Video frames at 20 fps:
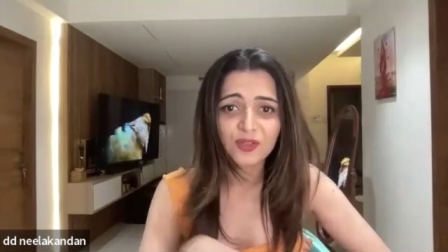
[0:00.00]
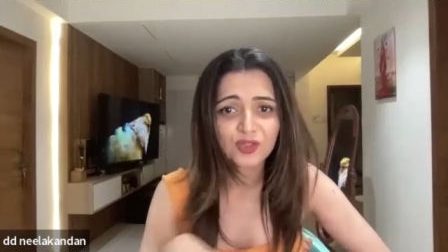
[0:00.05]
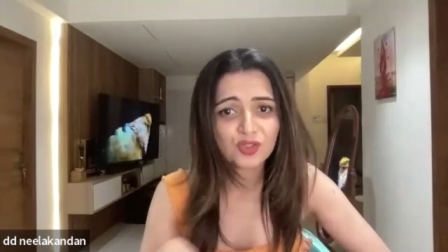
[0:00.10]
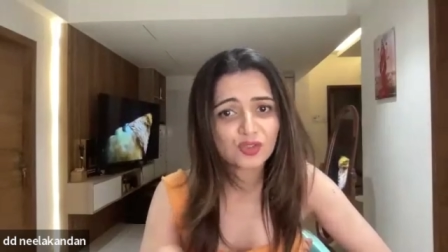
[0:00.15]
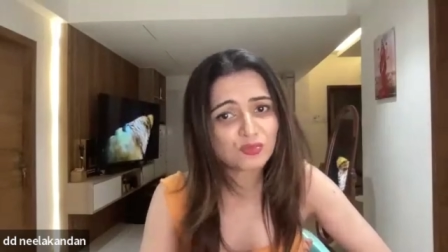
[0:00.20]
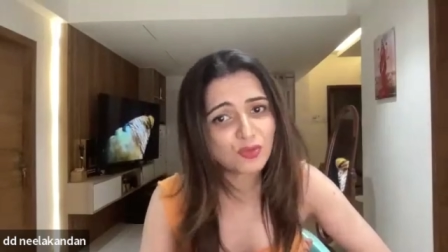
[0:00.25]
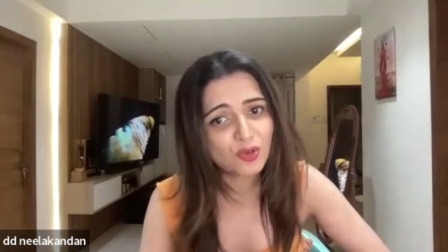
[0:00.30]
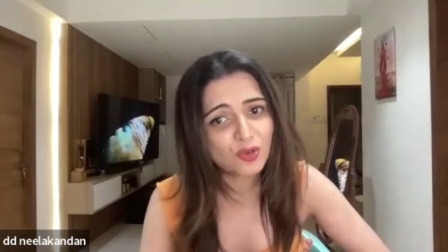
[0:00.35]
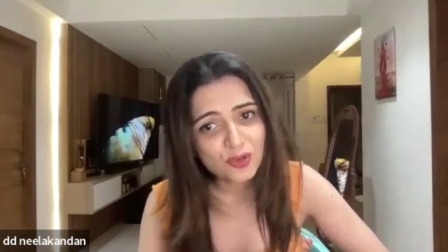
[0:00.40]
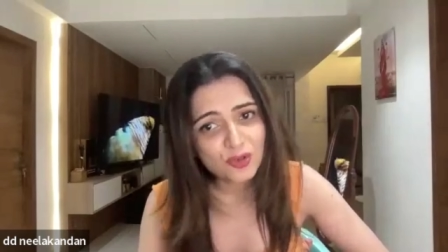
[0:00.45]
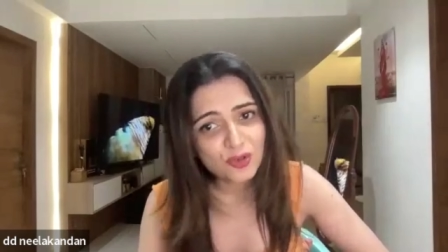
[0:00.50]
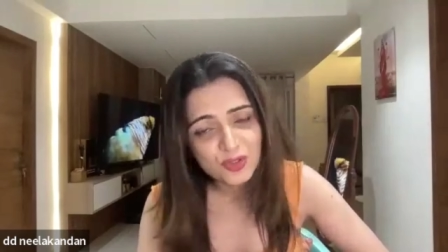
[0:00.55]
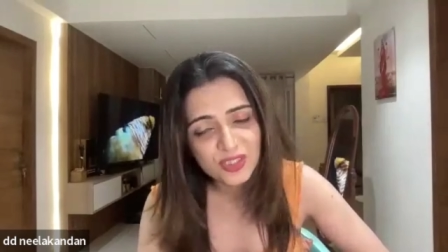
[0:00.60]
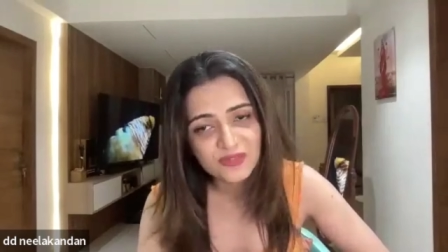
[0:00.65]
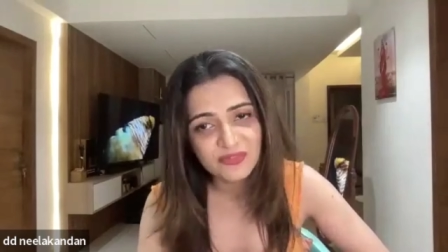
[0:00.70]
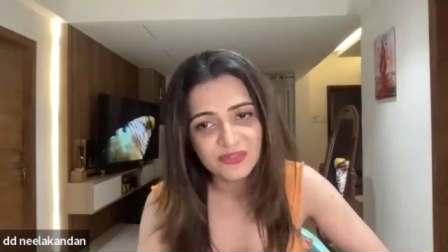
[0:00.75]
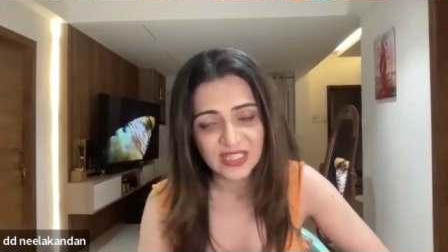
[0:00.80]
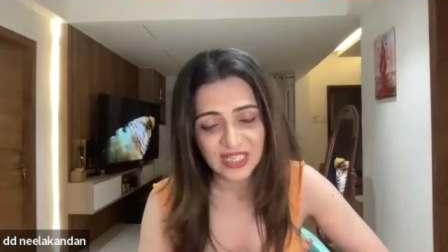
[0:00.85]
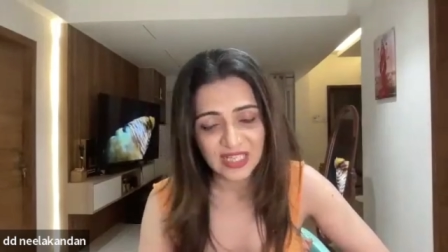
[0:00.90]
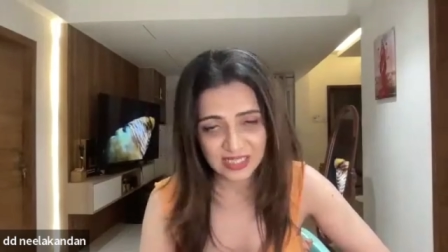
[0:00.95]
Tomorrow,
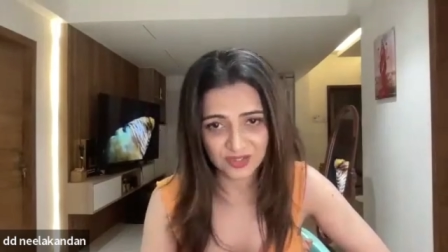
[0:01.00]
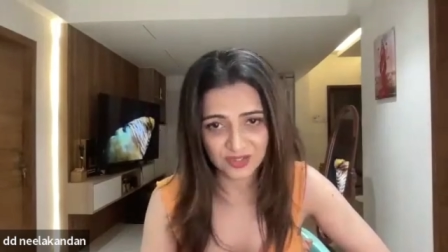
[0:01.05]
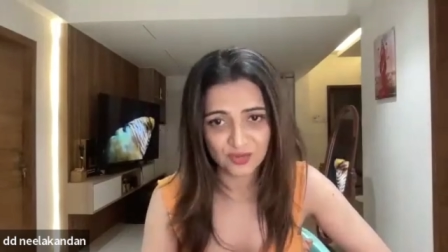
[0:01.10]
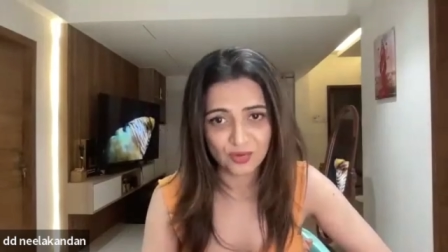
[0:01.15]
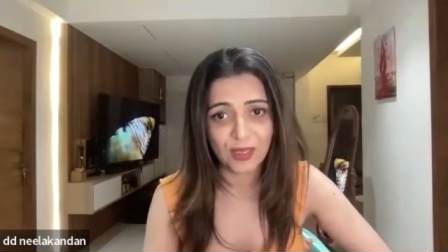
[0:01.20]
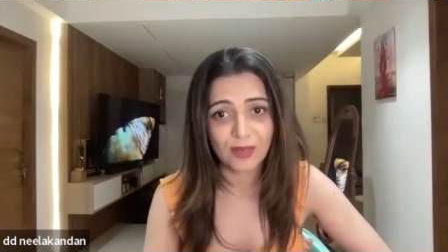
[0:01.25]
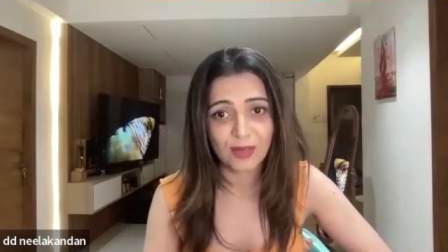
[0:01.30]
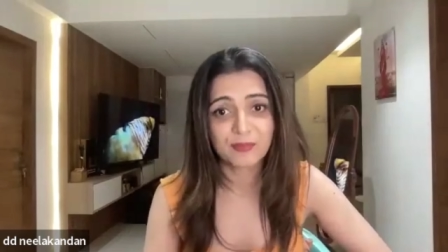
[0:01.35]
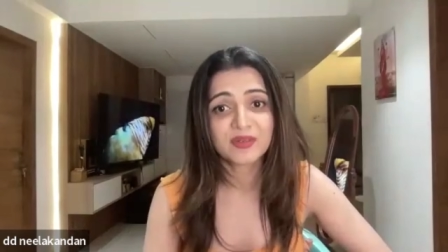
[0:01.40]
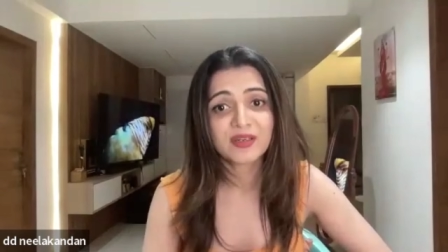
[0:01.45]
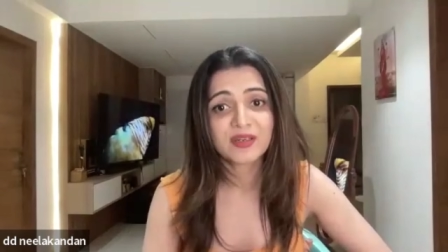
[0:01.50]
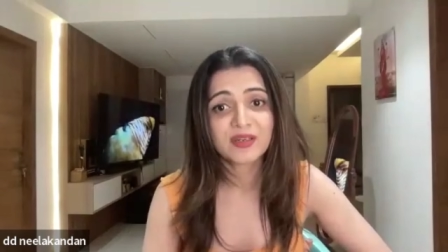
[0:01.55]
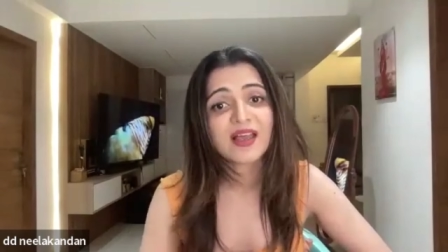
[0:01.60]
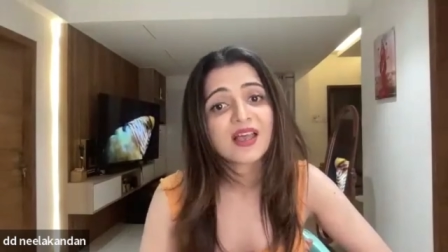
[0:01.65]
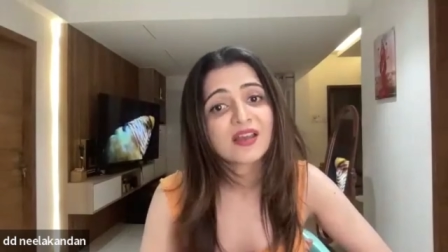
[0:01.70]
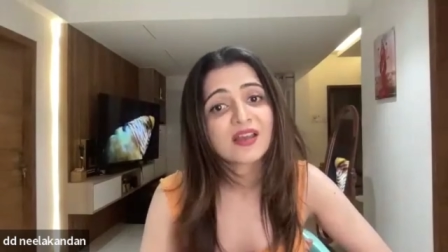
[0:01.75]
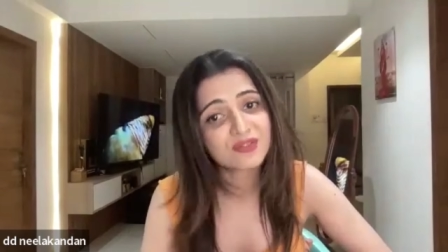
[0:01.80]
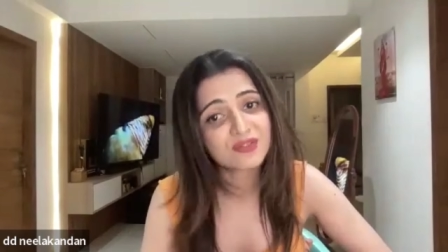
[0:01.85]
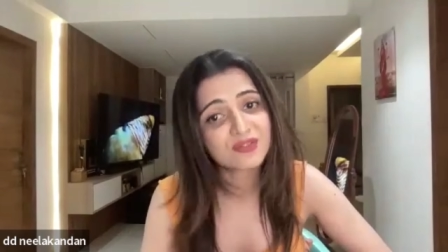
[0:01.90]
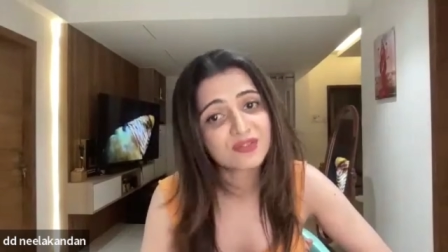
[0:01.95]
if it has to happen, I
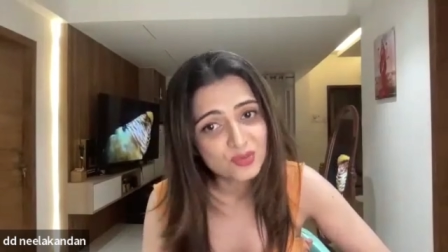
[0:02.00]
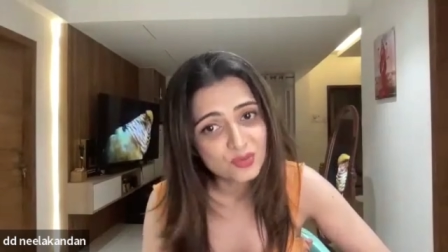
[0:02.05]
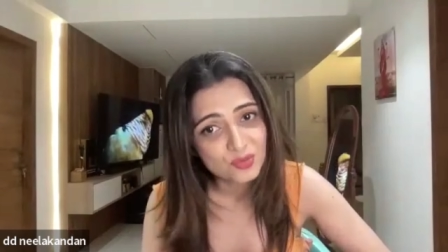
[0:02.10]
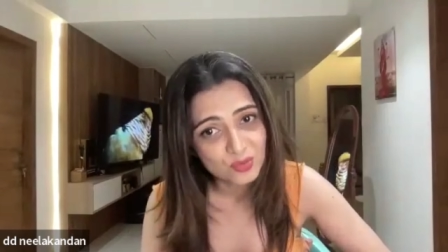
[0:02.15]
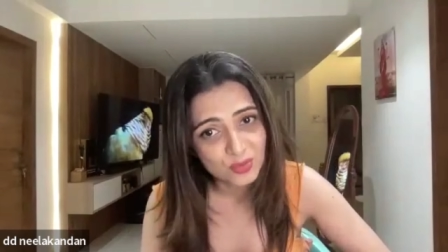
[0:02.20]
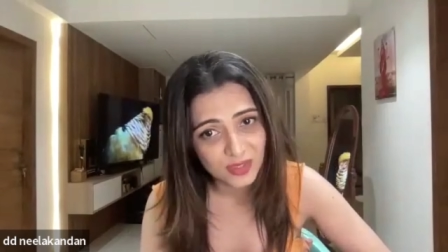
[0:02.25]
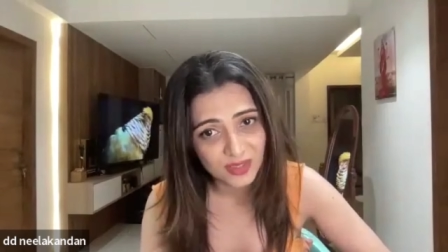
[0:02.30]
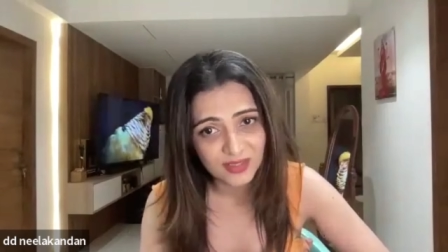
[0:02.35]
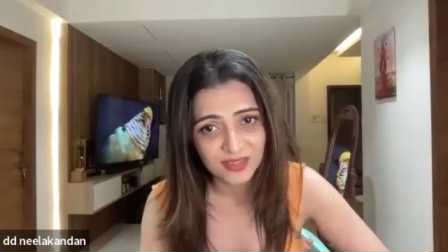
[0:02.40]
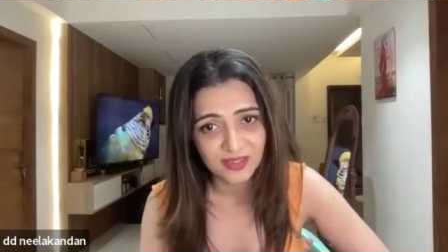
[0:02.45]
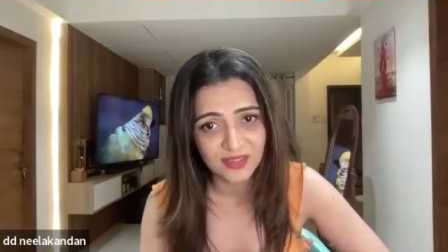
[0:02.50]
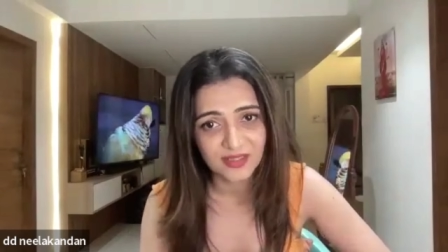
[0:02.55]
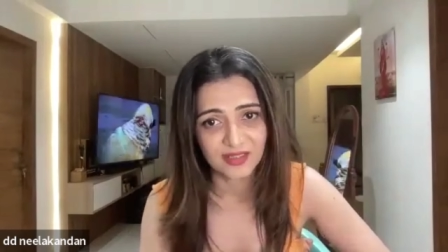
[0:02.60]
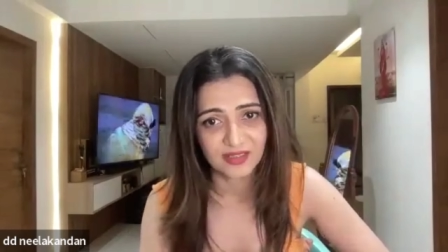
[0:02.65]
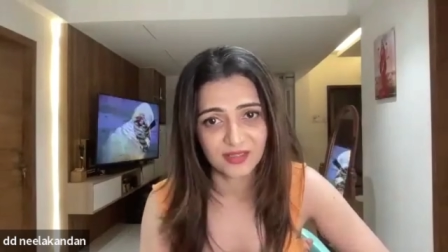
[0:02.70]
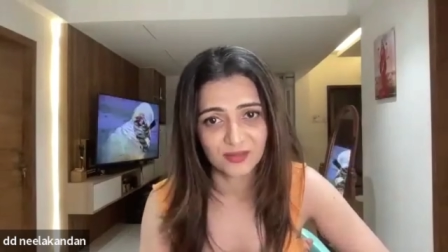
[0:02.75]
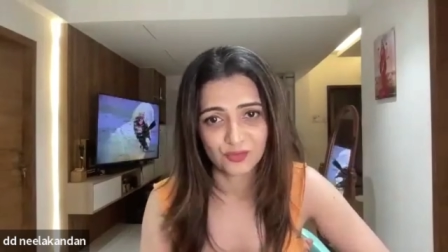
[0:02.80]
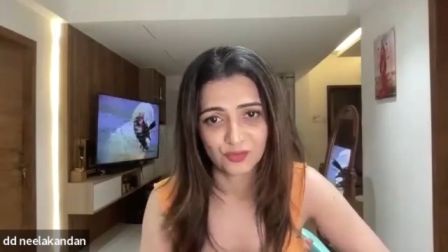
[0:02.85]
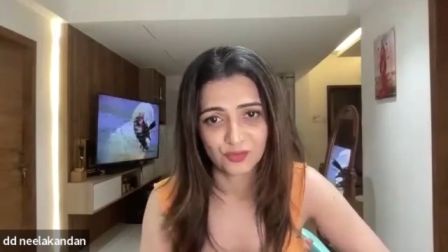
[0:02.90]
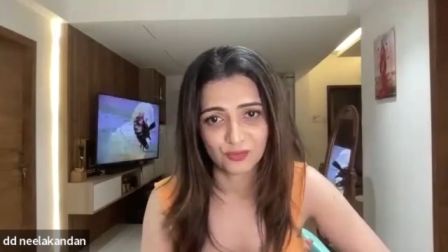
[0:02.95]
have to do work
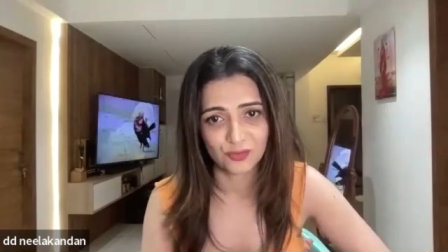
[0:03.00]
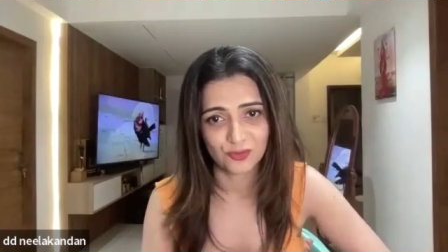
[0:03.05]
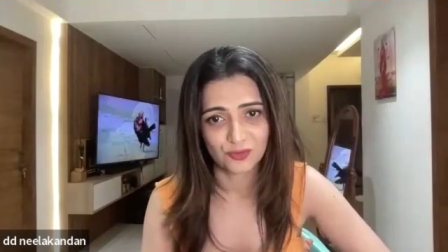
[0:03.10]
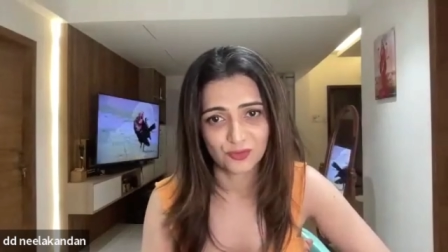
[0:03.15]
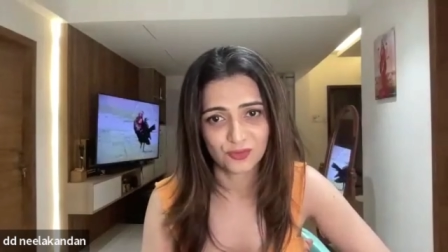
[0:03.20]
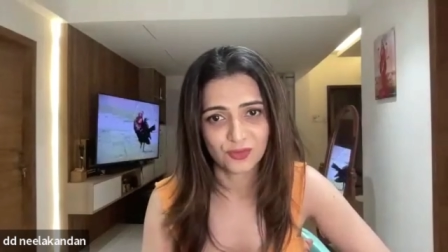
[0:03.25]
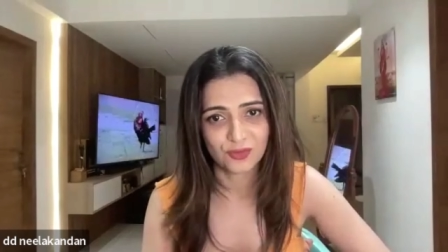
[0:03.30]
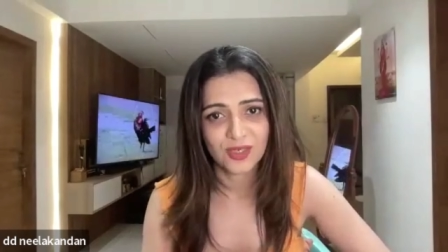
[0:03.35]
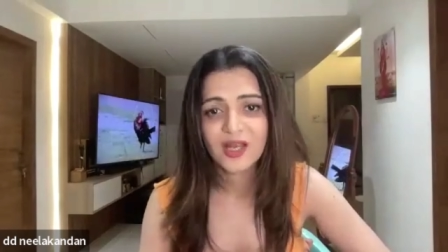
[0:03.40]
again tomorrow.